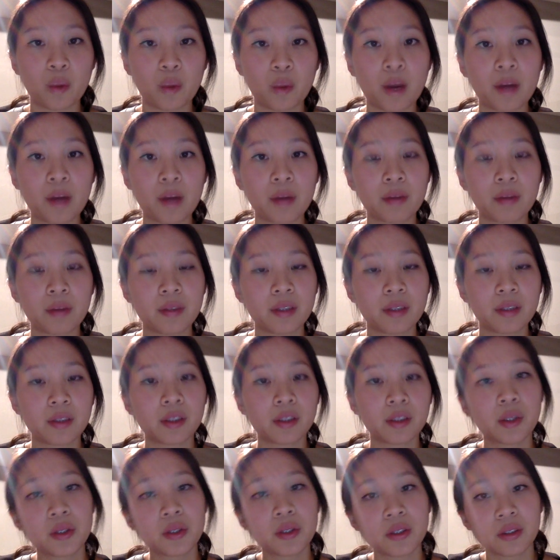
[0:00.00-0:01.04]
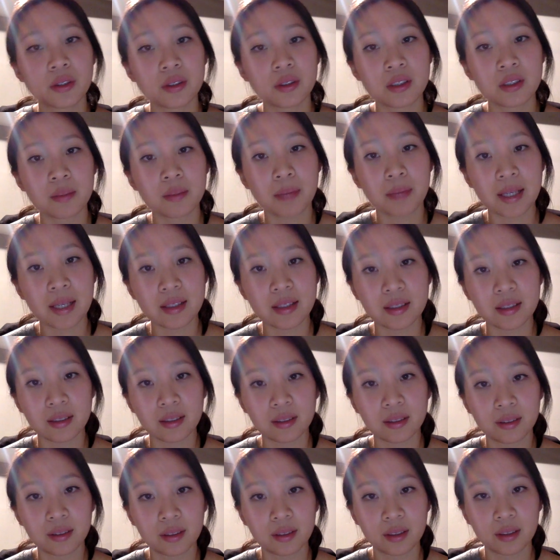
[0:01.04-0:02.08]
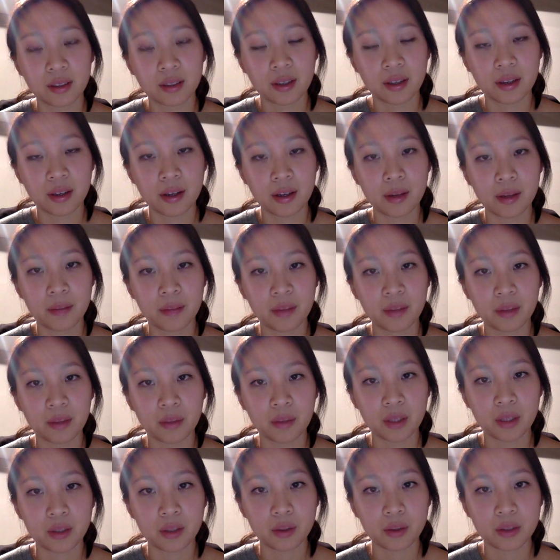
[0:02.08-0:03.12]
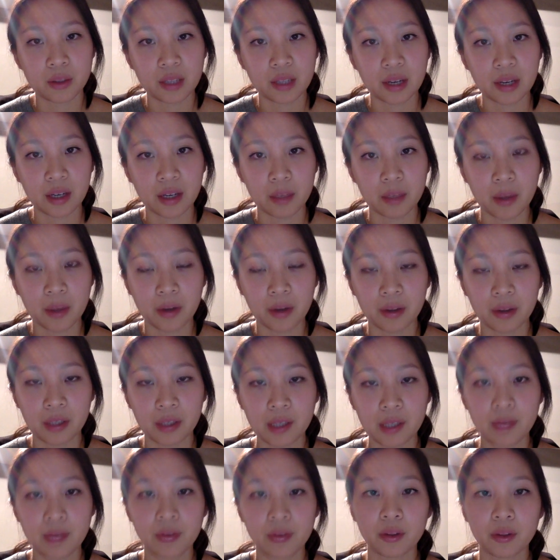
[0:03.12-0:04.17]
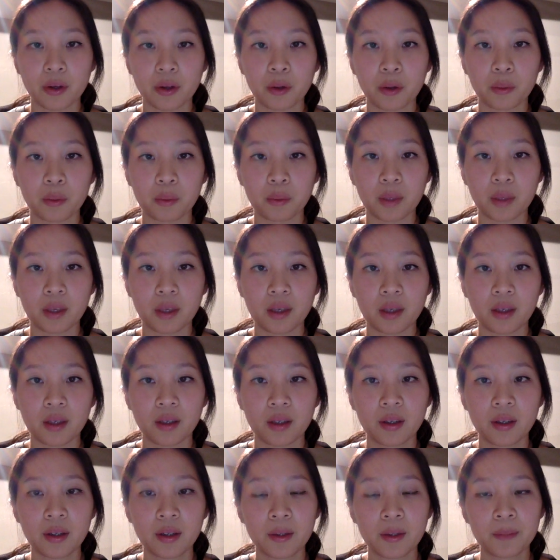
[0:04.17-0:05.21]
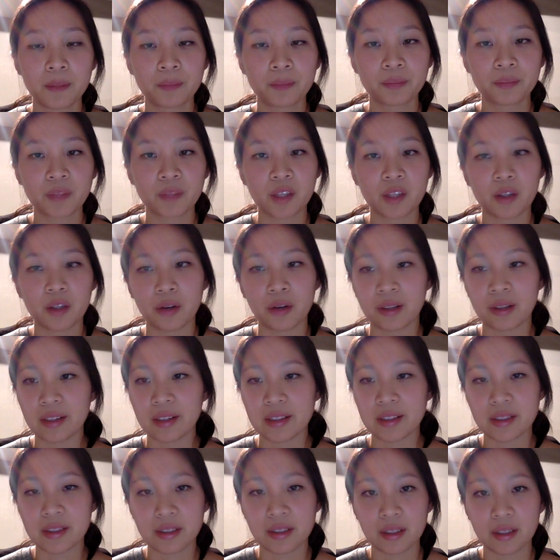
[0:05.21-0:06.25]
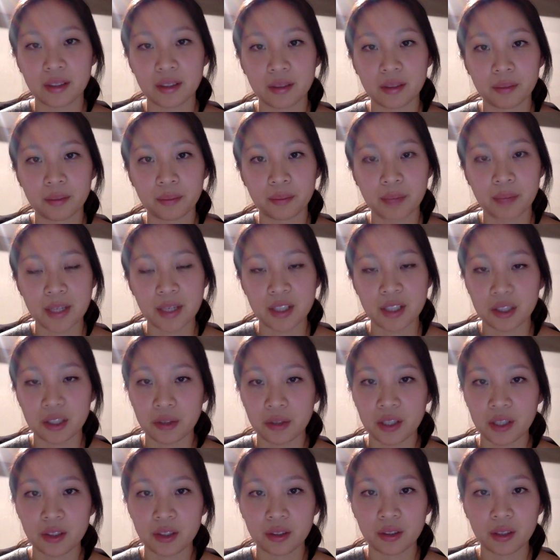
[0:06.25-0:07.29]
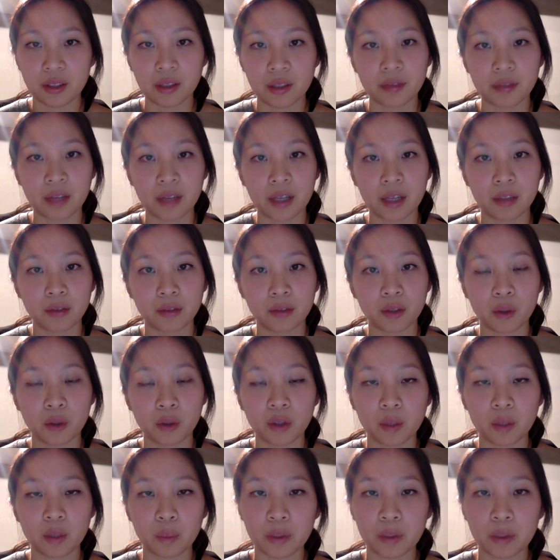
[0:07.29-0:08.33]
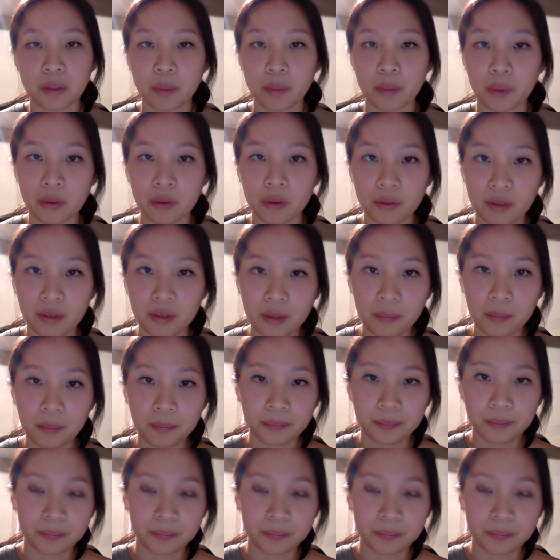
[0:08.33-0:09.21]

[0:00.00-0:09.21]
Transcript: why we feel closer to Mason than we do to Harry Potter, even though we, at least in my generation, have kind of grown up with both of them.